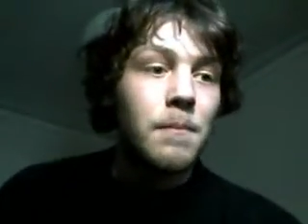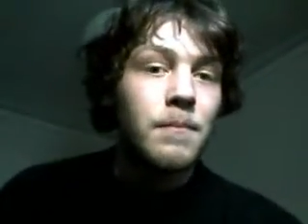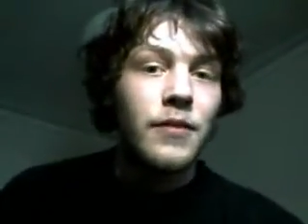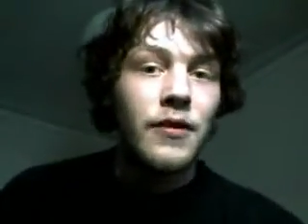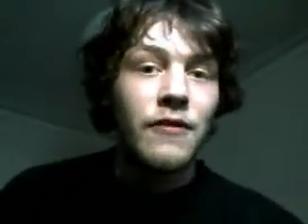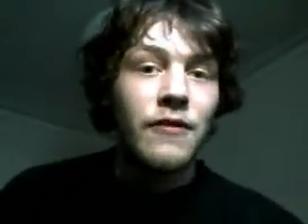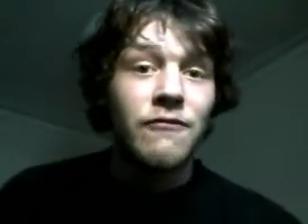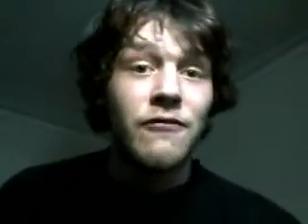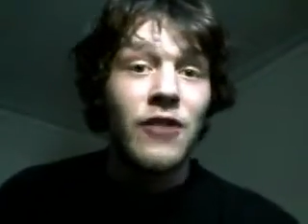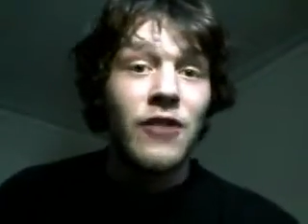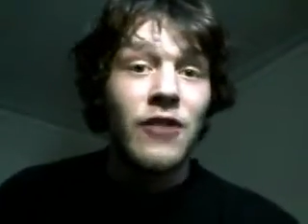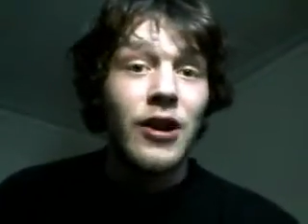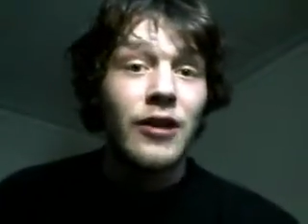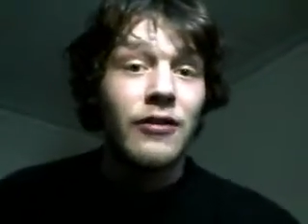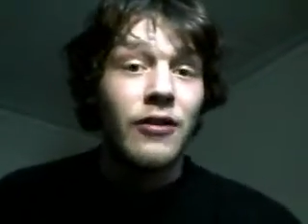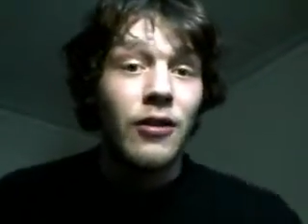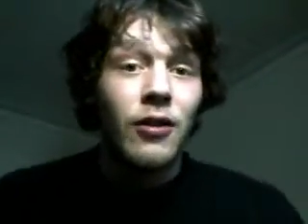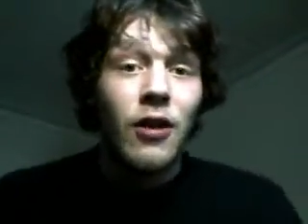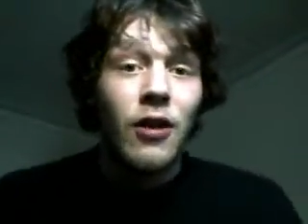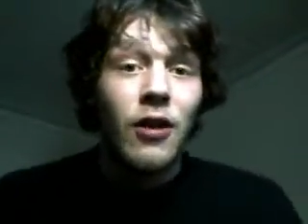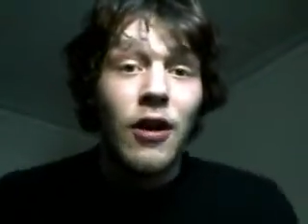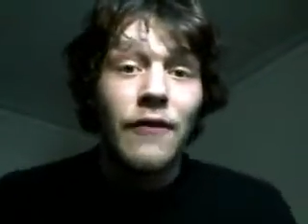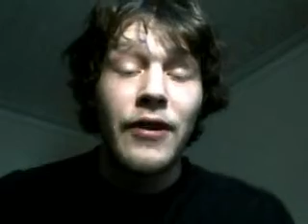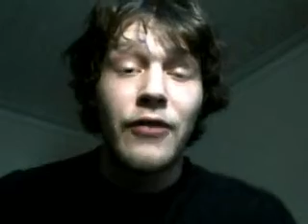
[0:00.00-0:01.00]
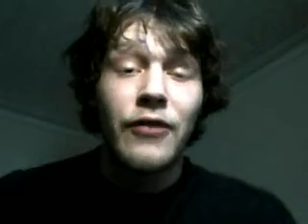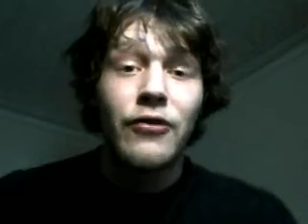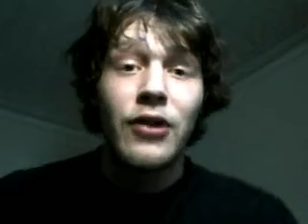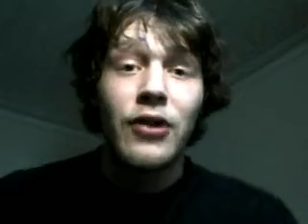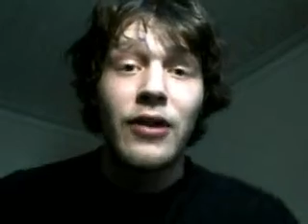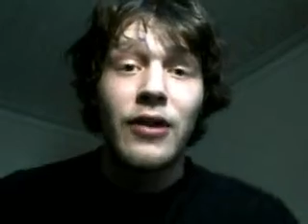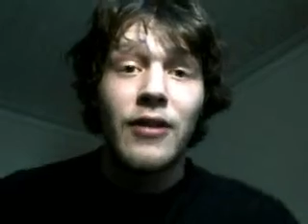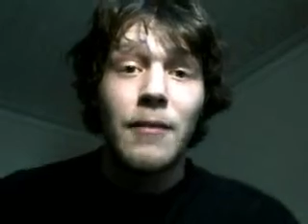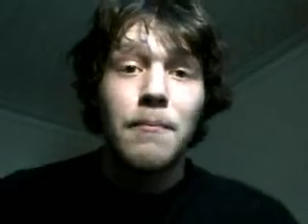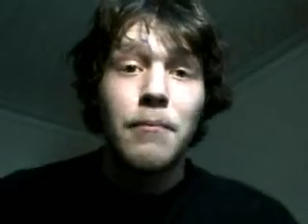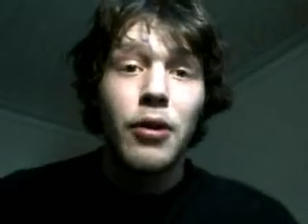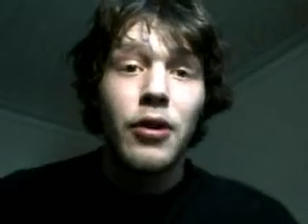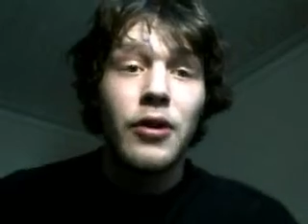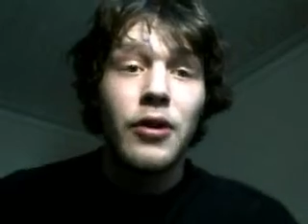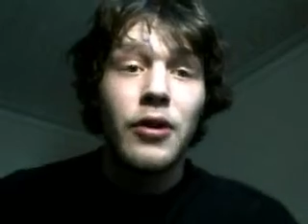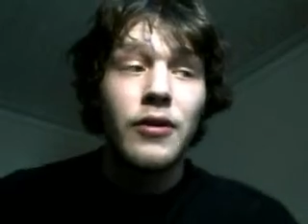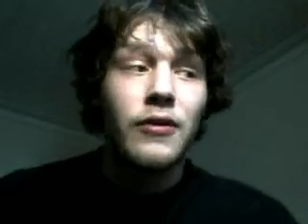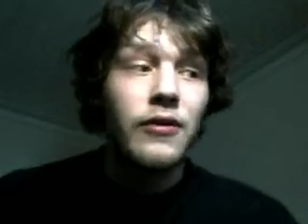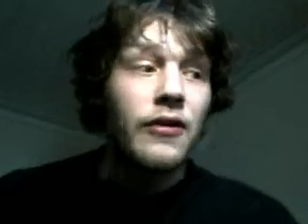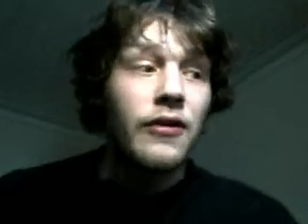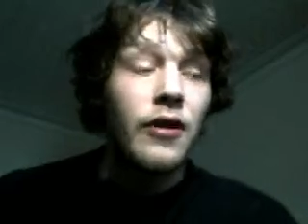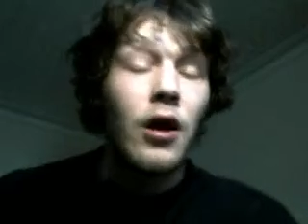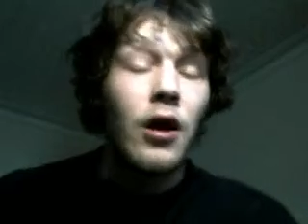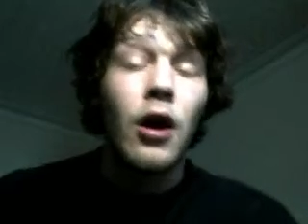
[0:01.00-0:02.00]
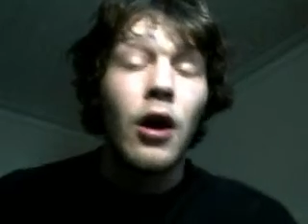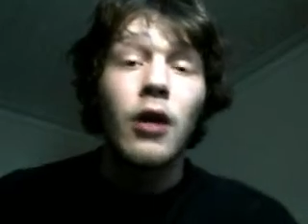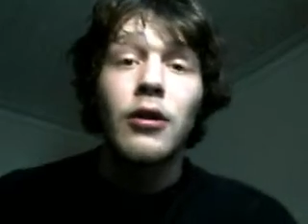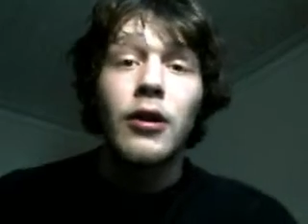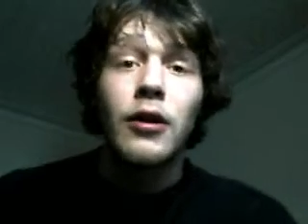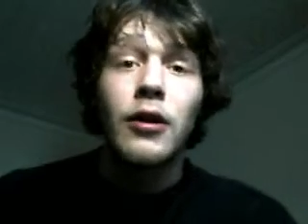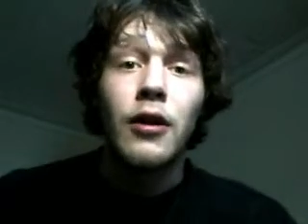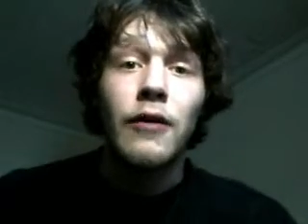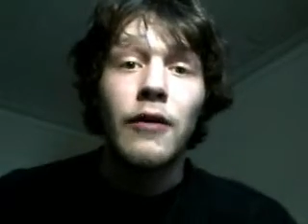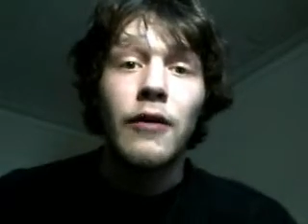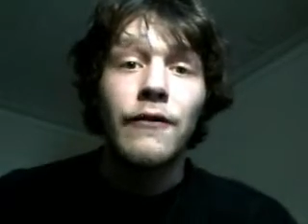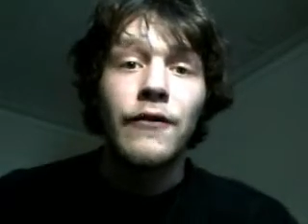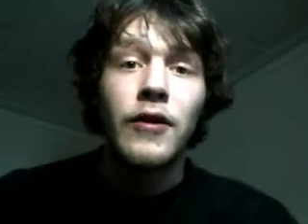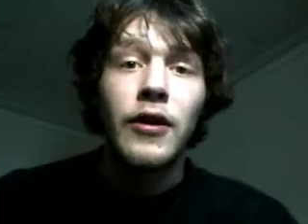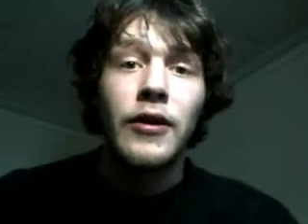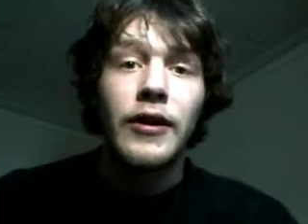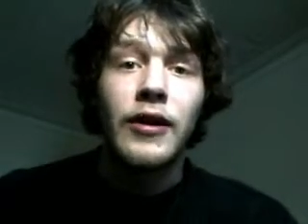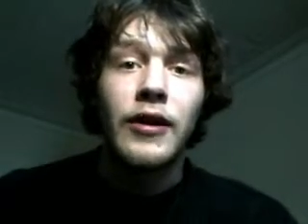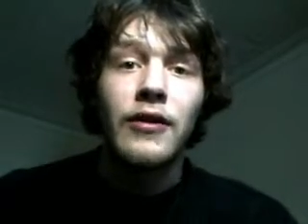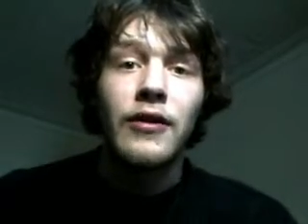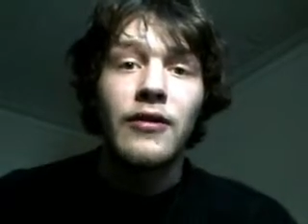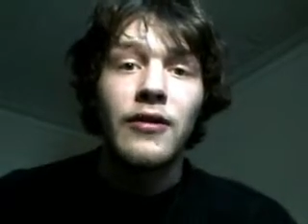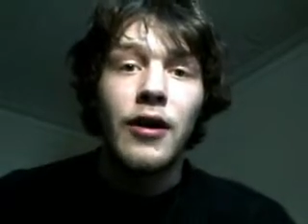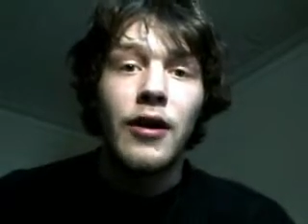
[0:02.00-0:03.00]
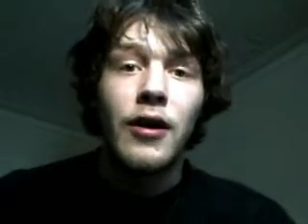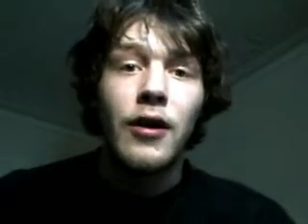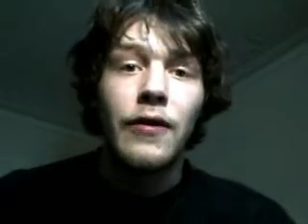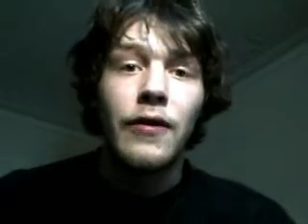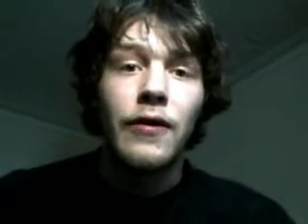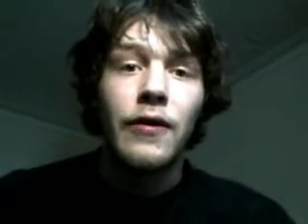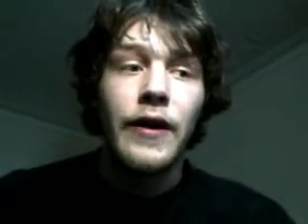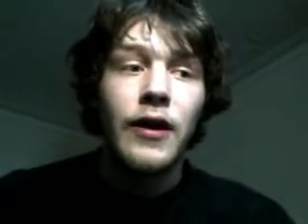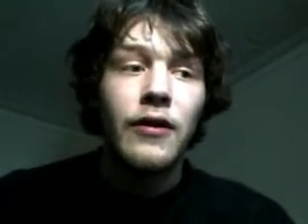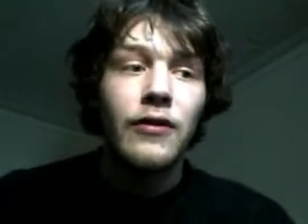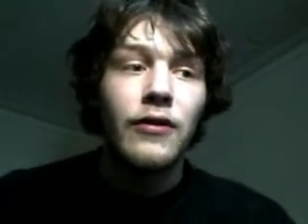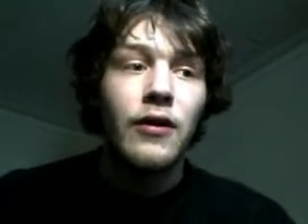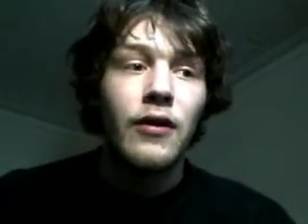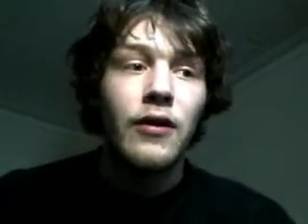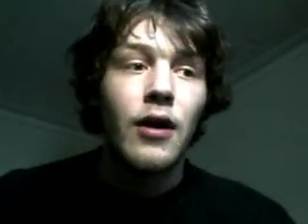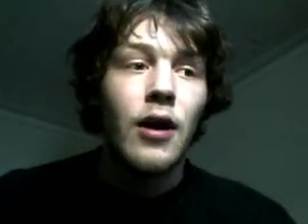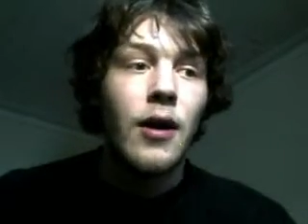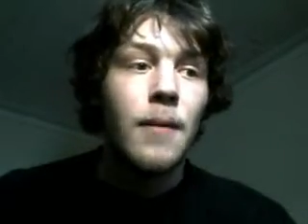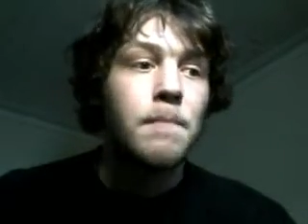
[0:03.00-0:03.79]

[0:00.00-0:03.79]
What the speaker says: You've raised a lot of interesting points, got a lot of good insight on this.